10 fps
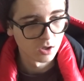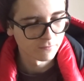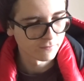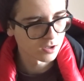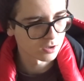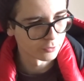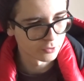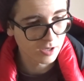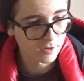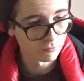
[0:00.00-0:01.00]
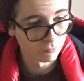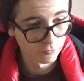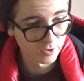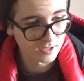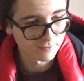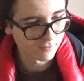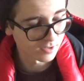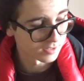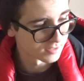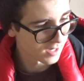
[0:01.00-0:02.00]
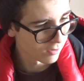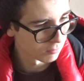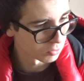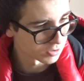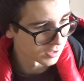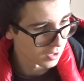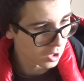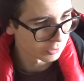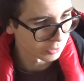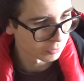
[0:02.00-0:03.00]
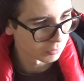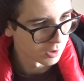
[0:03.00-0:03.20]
Fuck Luke, you're getting really fucking terrible today, aren't you?